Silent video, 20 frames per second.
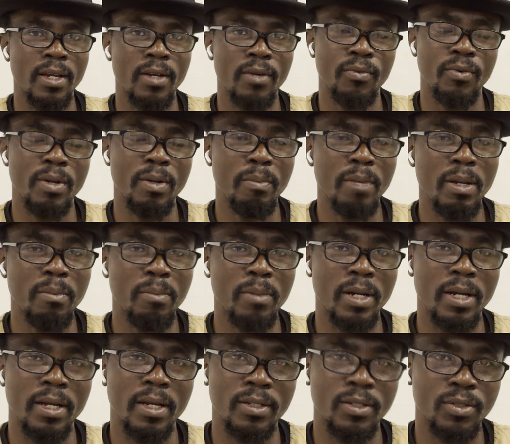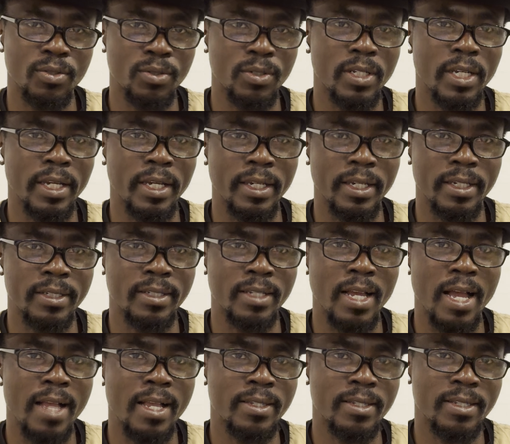Remember, today is
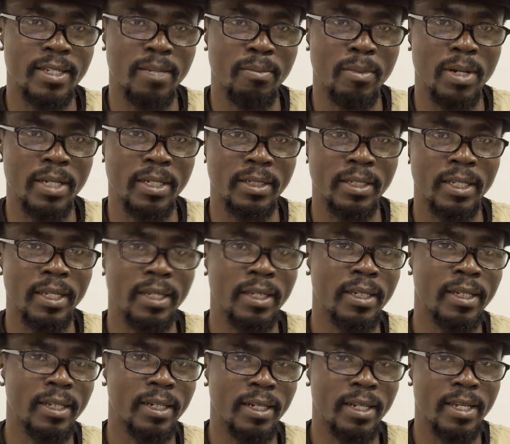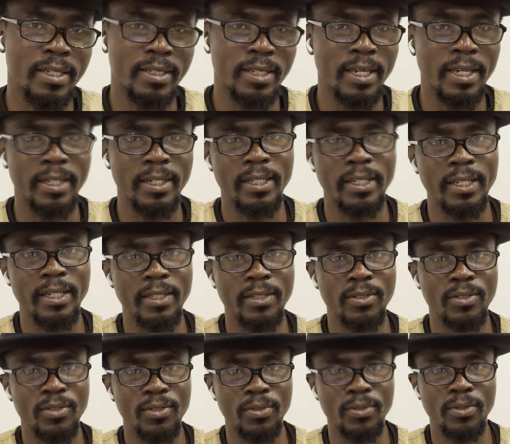Answer Monday. Let's get
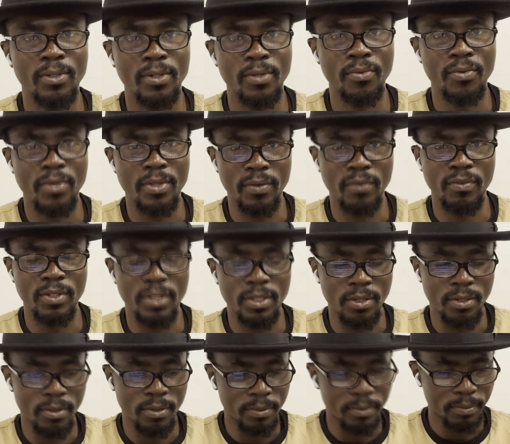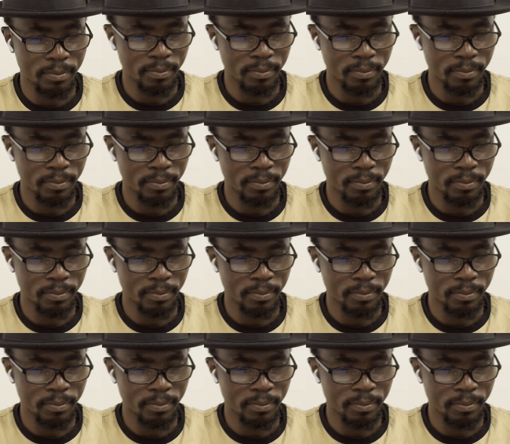into the video.